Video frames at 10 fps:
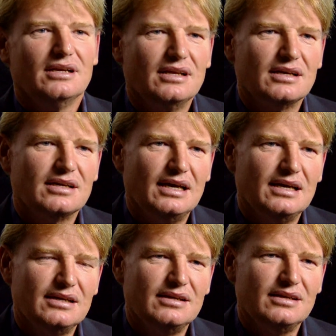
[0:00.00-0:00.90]
a
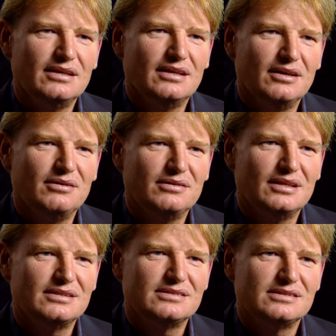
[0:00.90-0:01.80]
guy, you know,
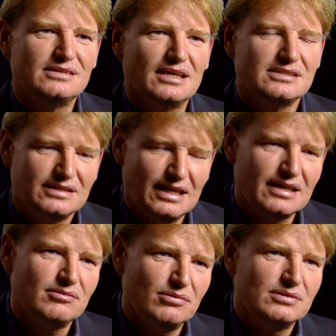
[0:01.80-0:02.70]
that's actually
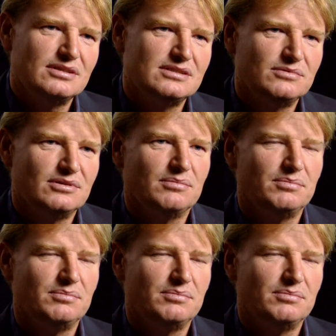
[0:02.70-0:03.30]
taken autism to the